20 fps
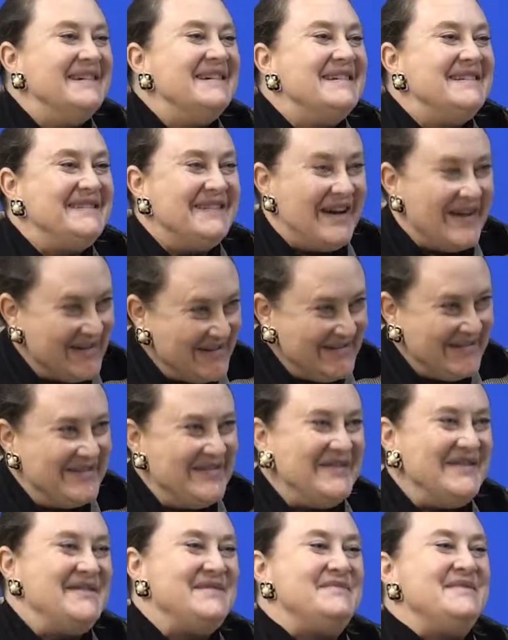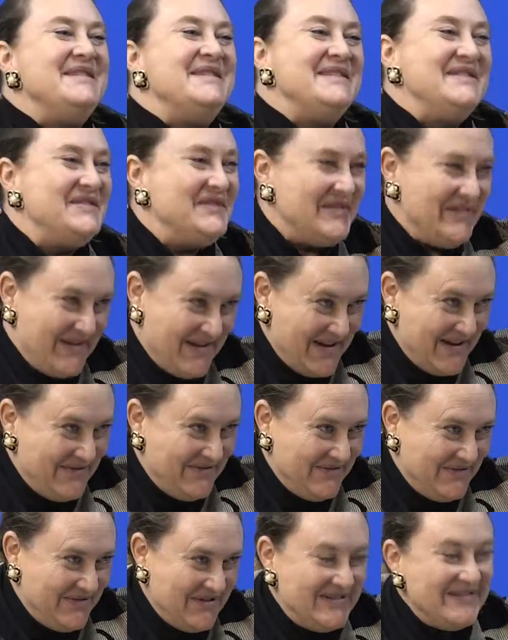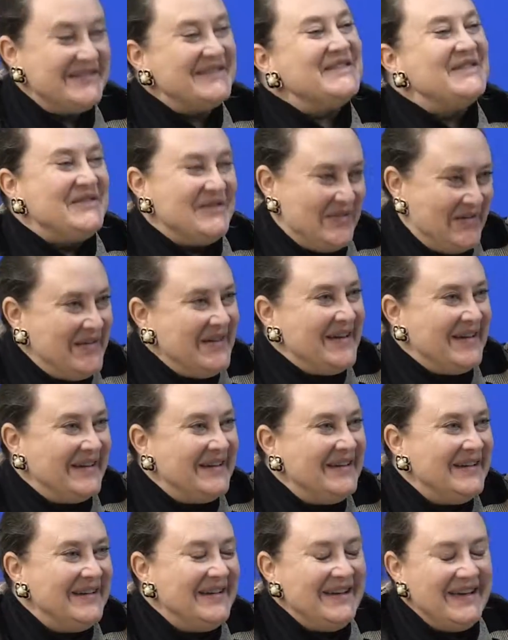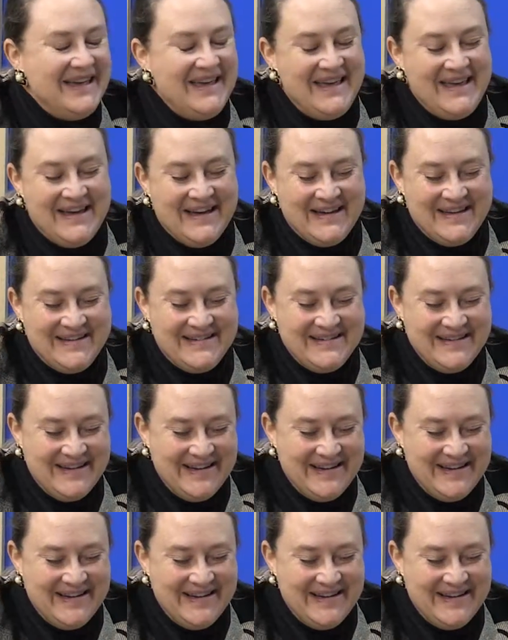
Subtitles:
Donna's going to be in your life, which is a good thing. And